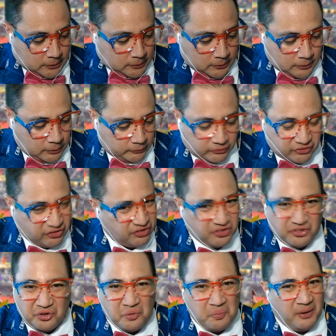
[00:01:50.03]

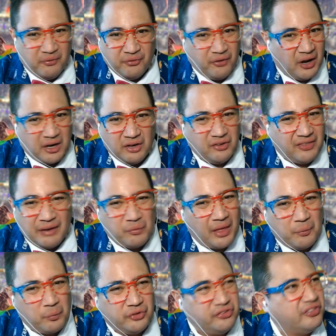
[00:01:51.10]
Stupid fucking, that
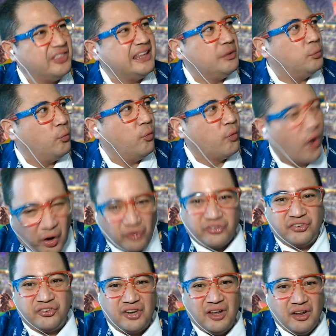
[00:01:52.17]
was the
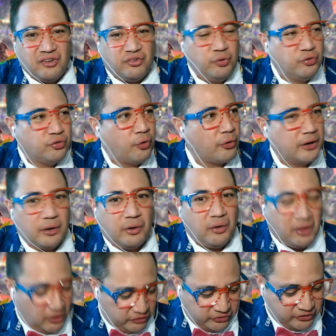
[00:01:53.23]
worst tutorial.
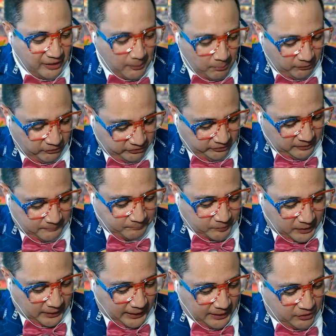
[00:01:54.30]
Sims
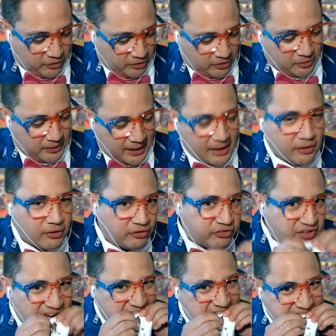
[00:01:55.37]
and your creators,
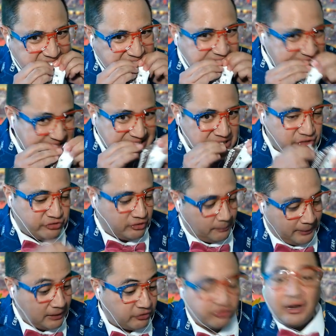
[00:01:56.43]
you should
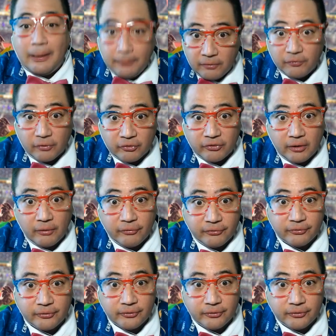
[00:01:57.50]
be ashamed of yourself.